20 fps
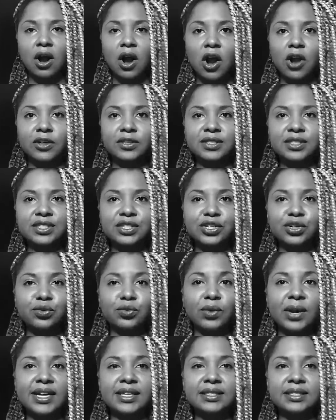Heart
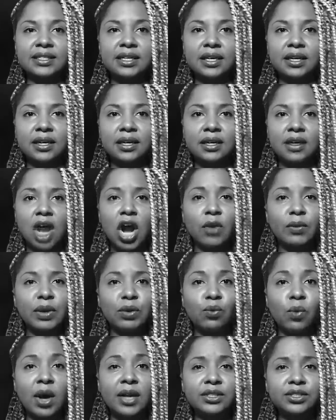still racing,
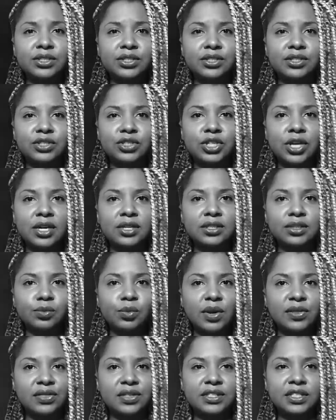Ari wondered
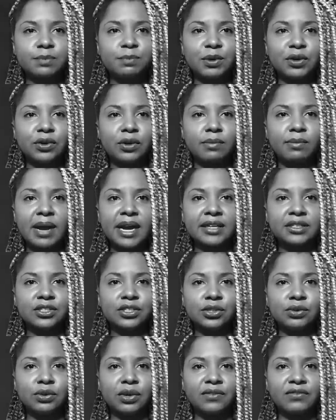just what the spirit might
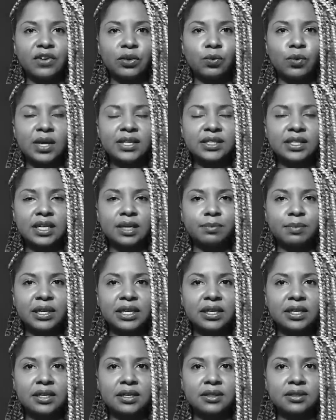do if it wasn't
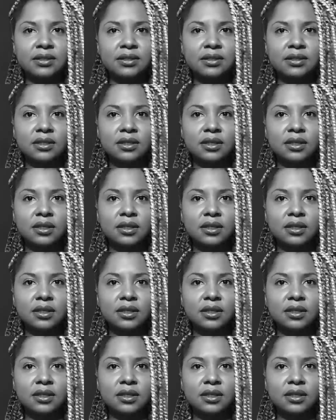appeased.